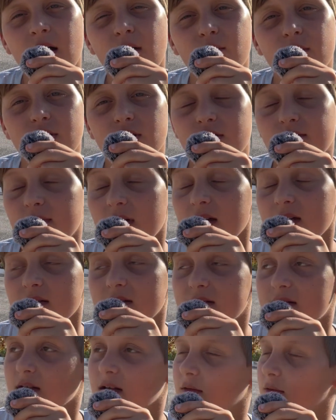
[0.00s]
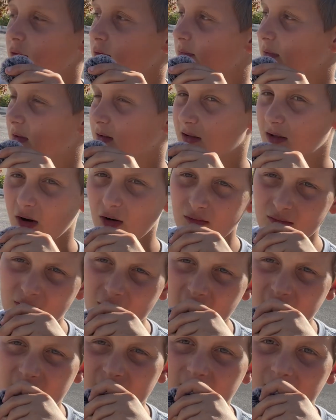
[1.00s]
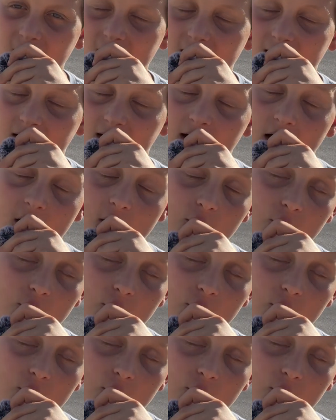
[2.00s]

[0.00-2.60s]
which means there will be no more flooding,